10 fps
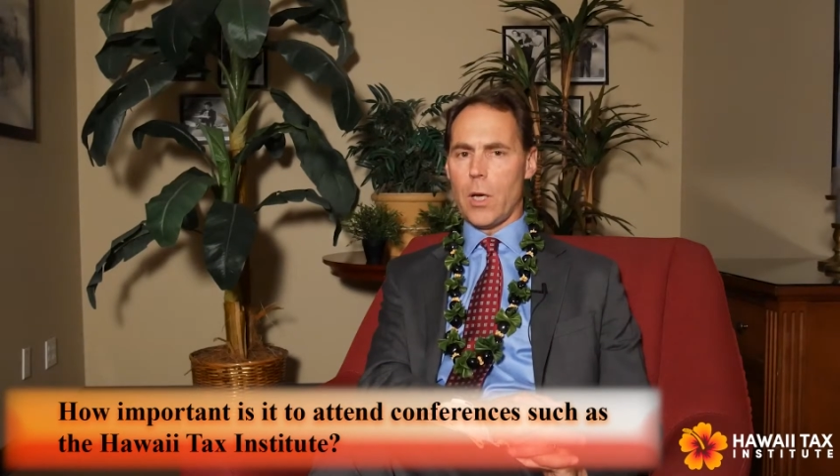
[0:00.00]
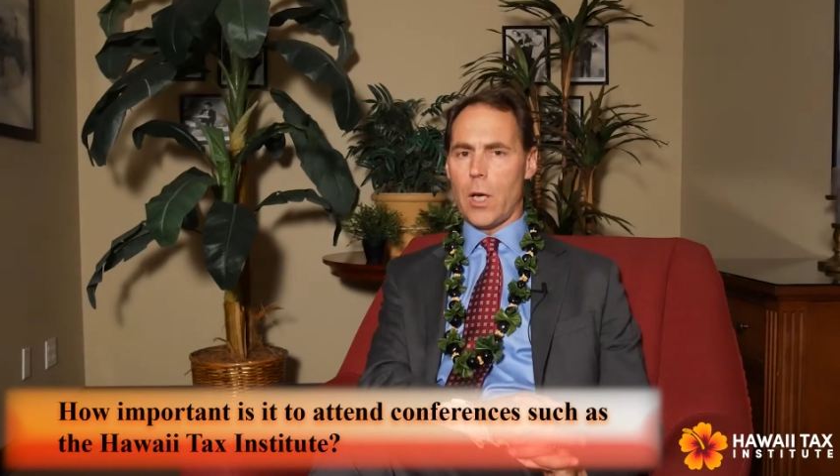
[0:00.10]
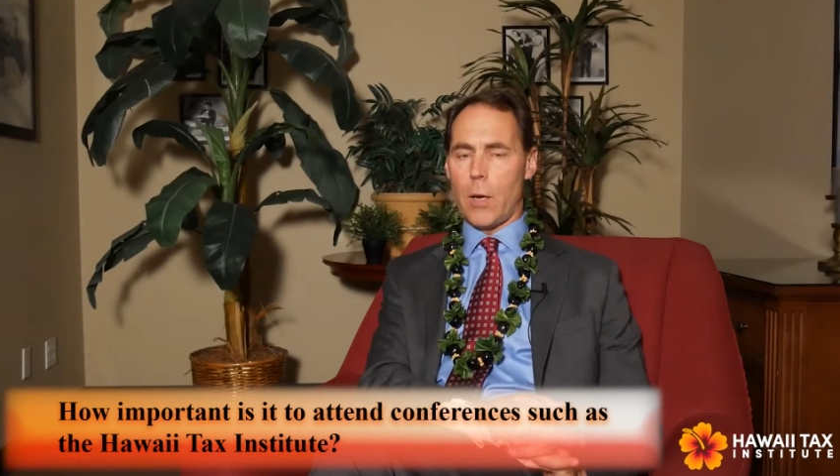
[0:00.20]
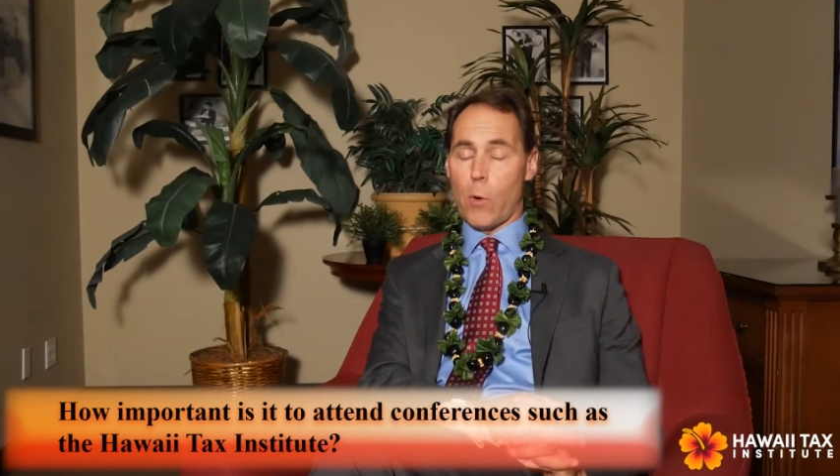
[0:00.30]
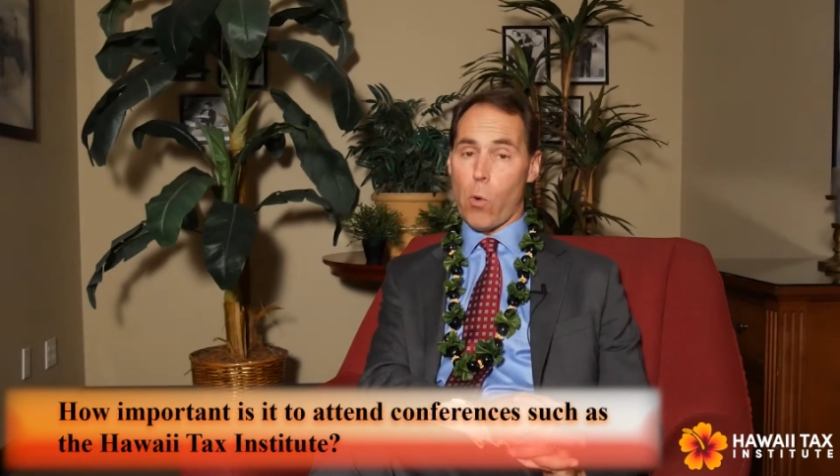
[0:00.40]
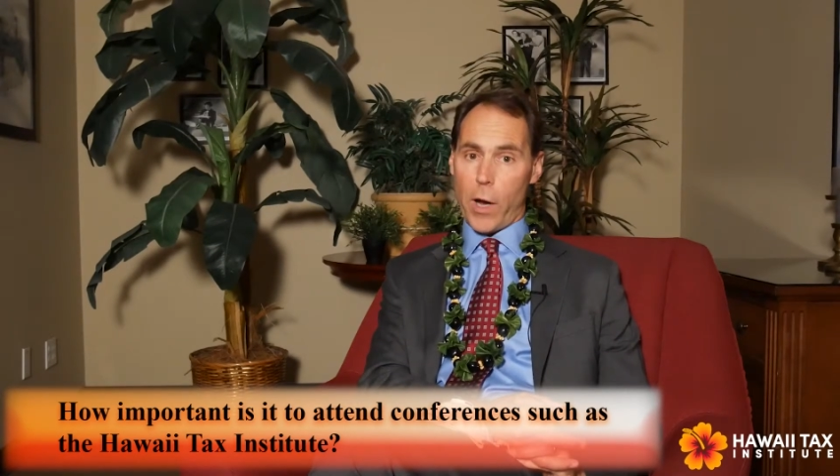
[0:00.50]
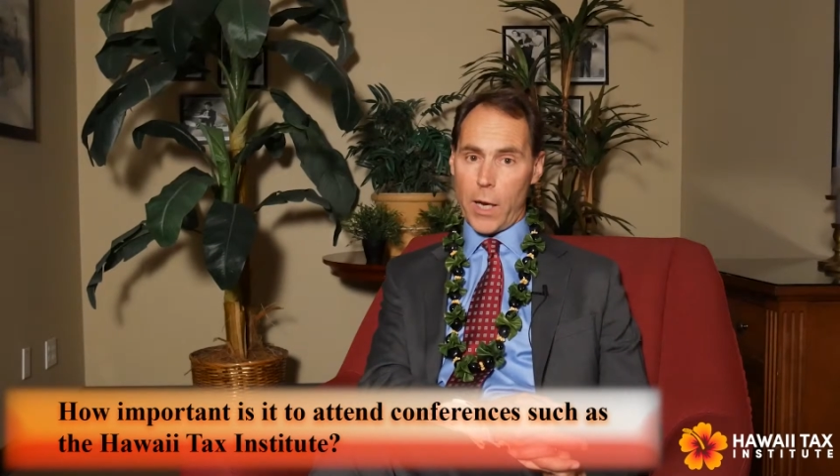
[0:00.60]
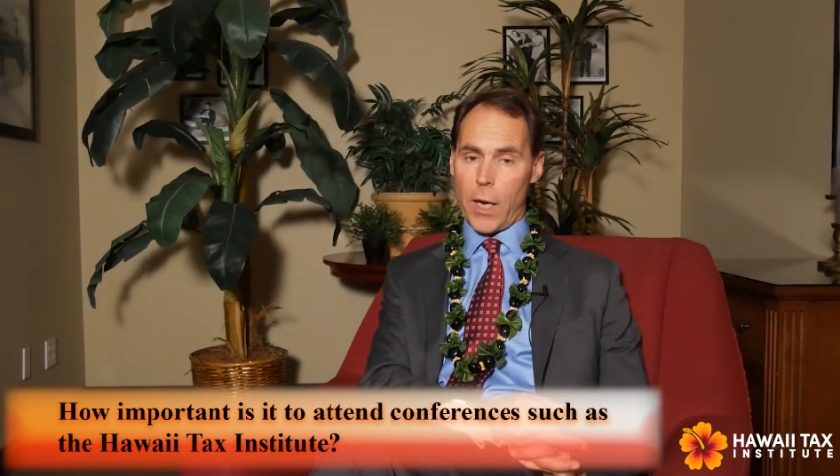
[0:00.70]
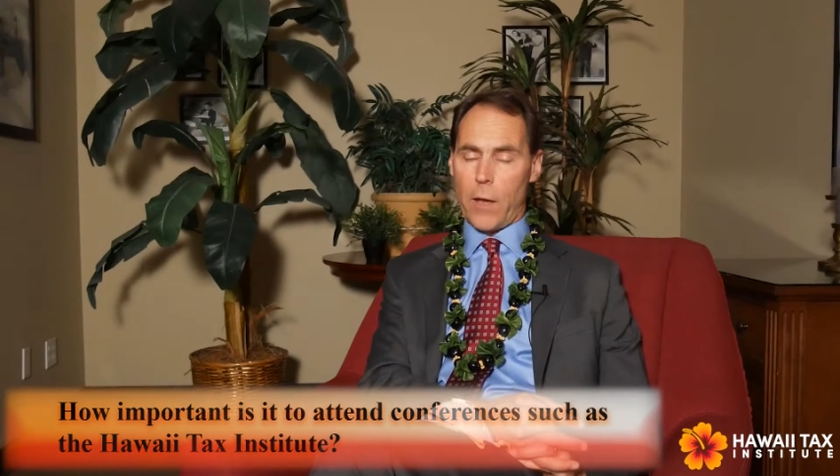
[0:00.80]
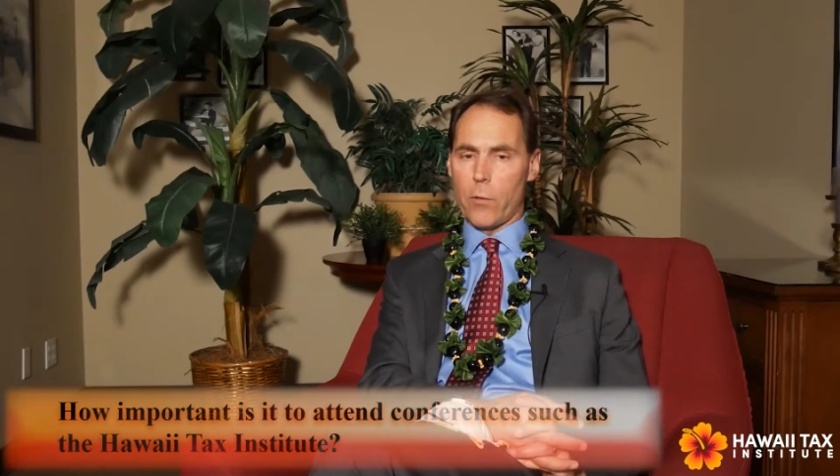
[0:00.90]
Um,
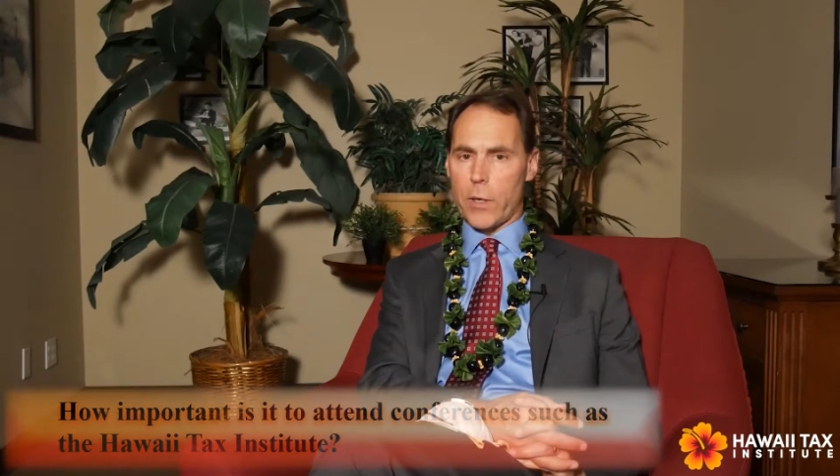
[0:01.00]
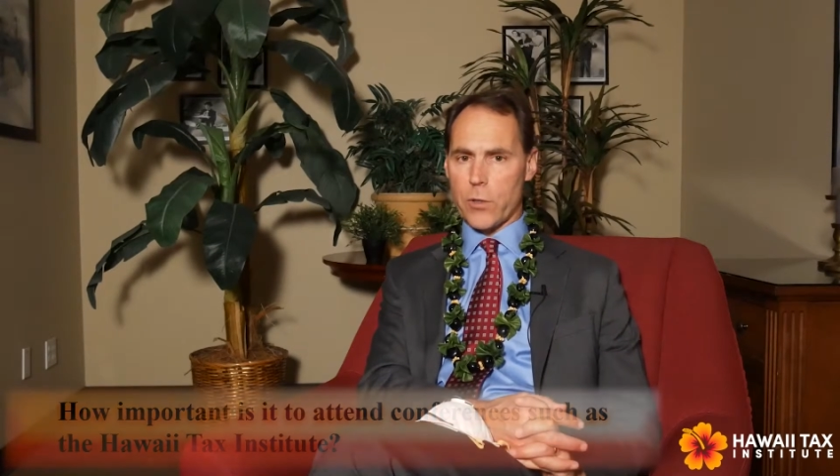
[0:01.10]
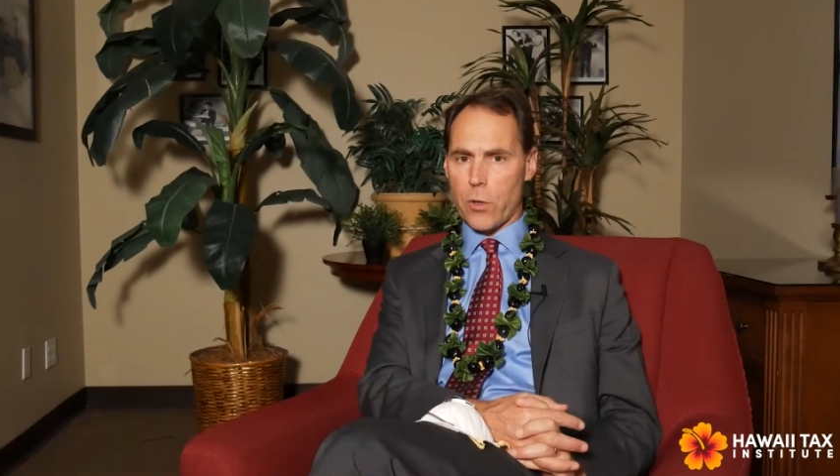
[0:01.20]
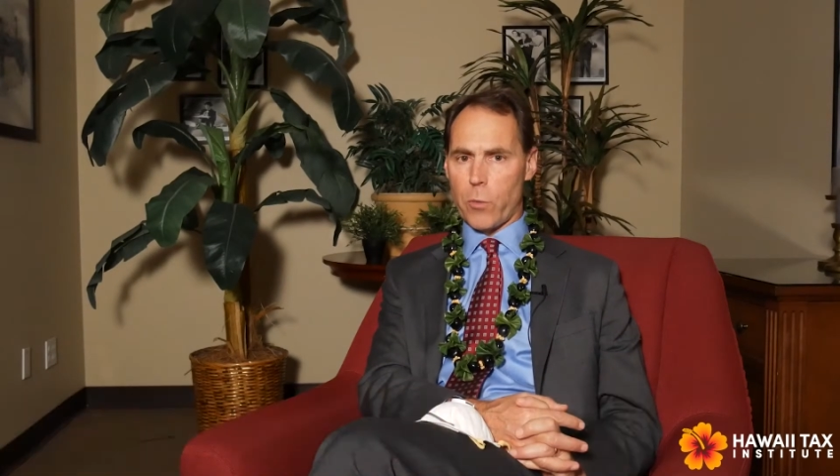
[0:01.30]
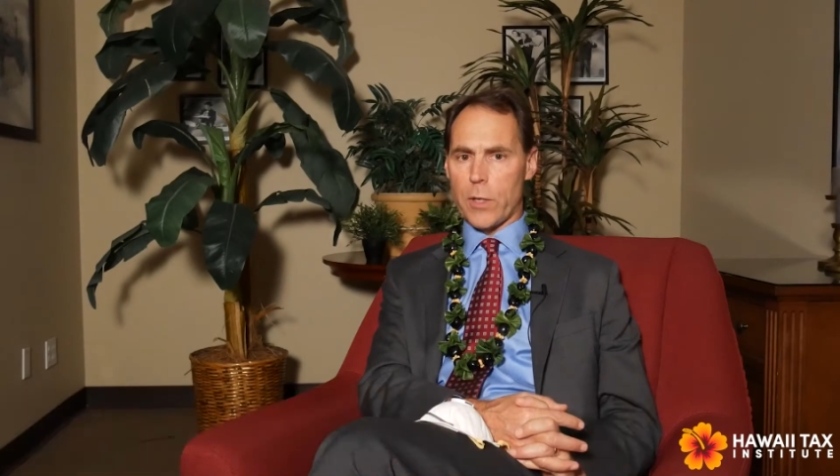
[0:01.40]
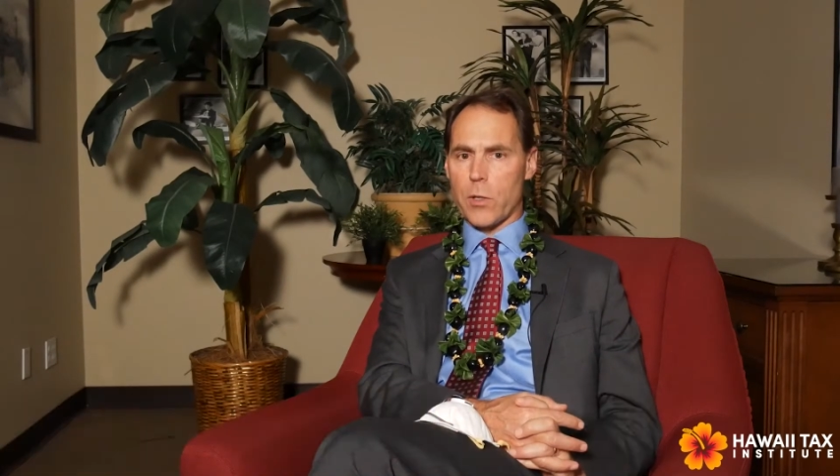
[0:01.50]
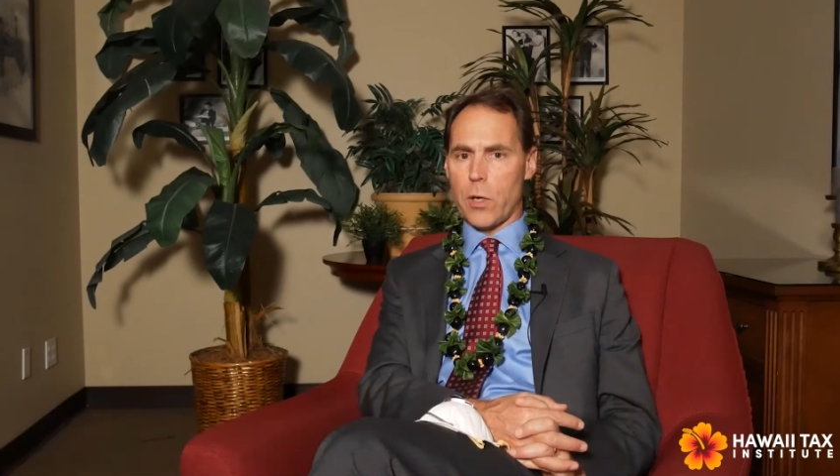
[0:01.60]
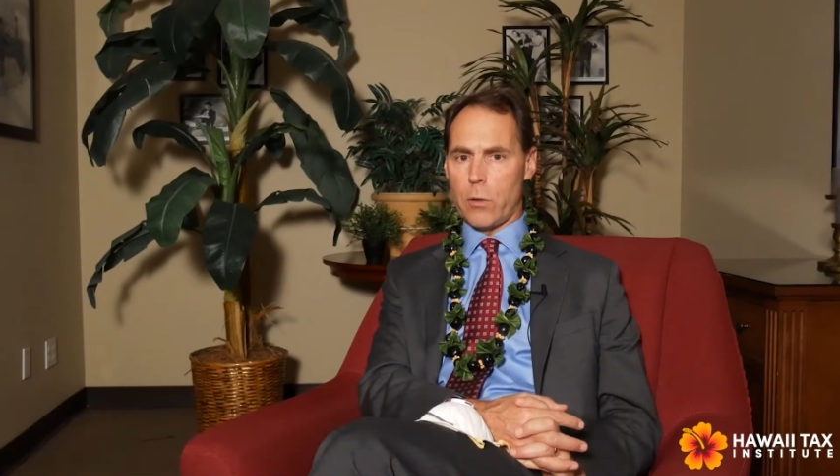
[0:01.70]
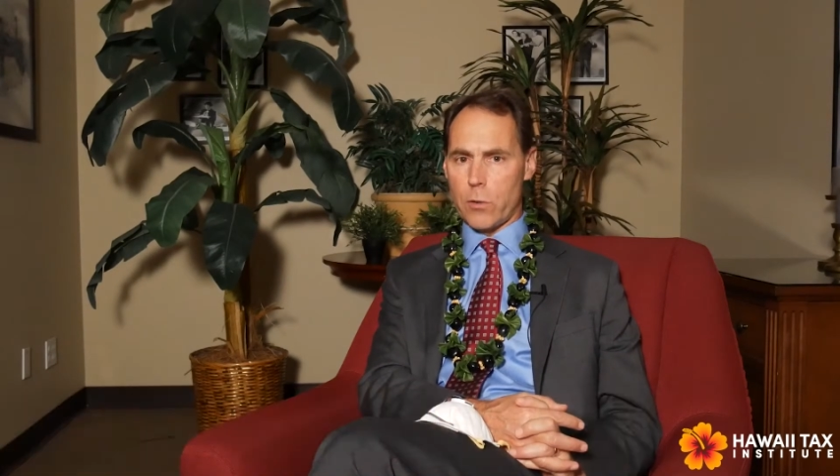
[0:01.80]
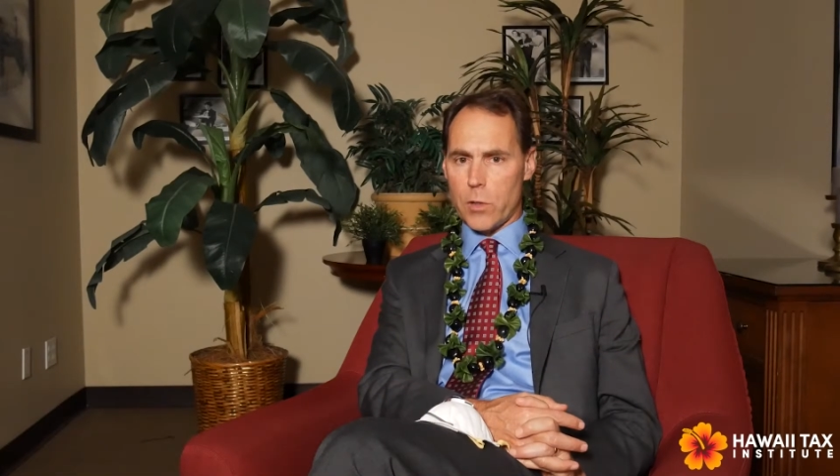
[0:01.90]
Hawaii and the rest of the West
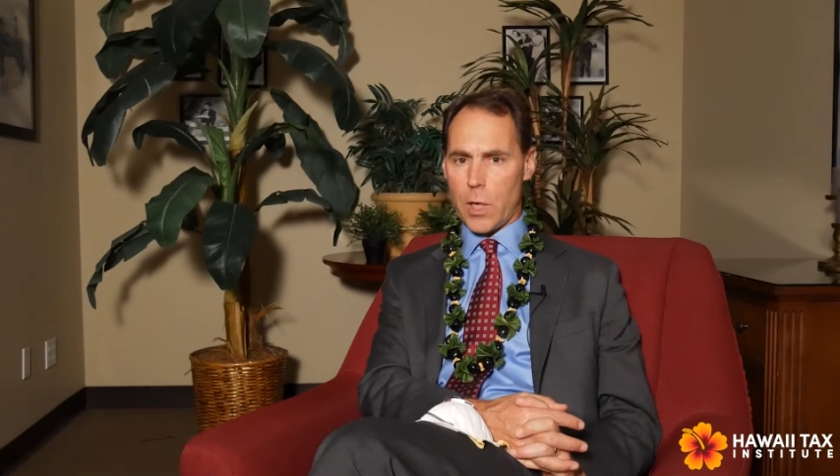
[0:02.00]
Coast